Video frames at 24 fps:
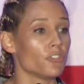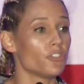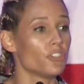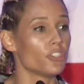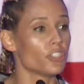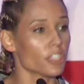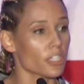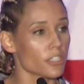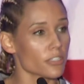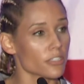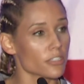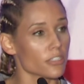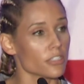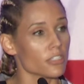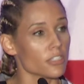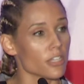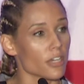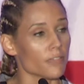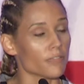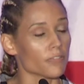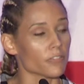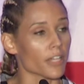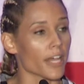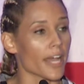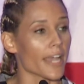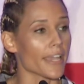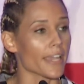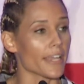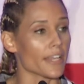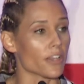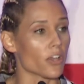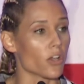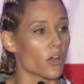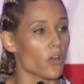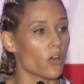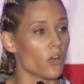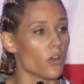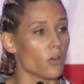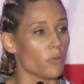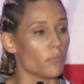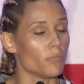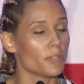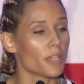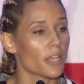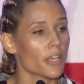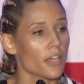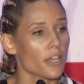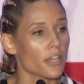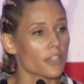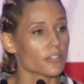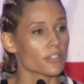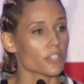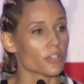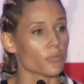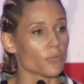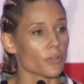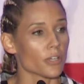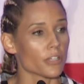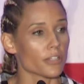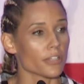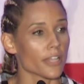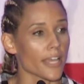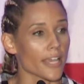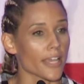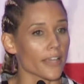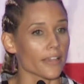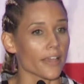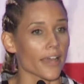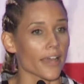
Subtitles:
just enough light and hope to where they